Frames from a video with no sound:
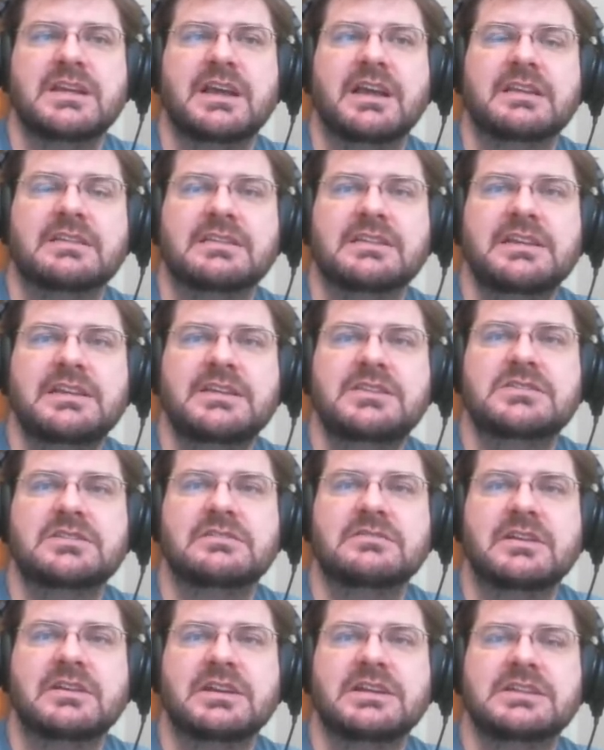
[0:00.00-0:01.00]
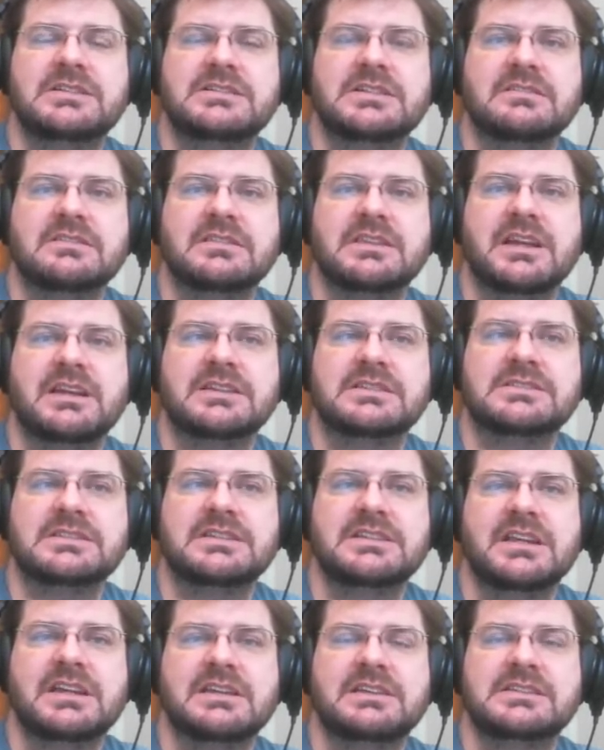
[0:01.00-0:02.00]
and Legion raids on
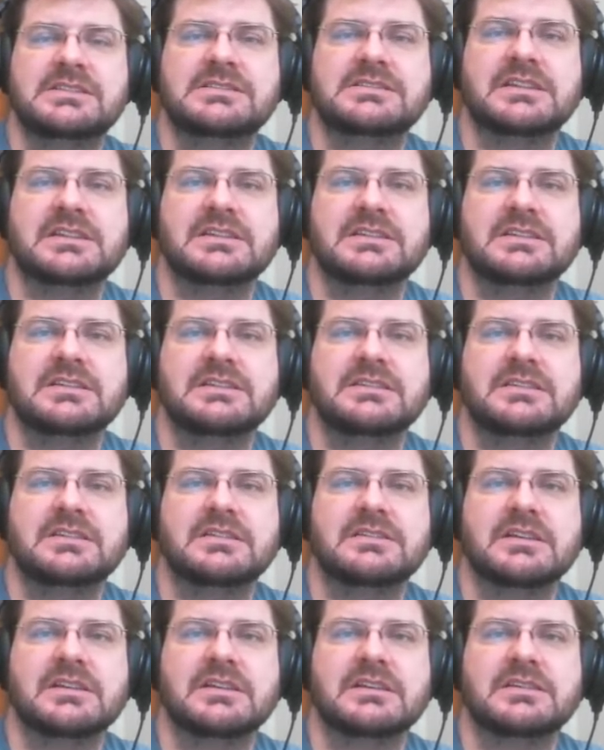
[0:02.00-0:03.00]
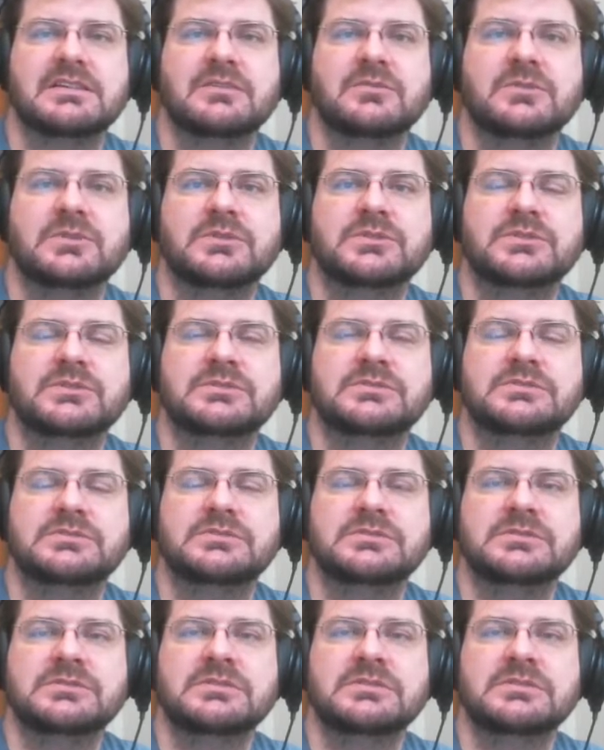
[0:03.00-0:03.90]
Legacy days, and then we'll do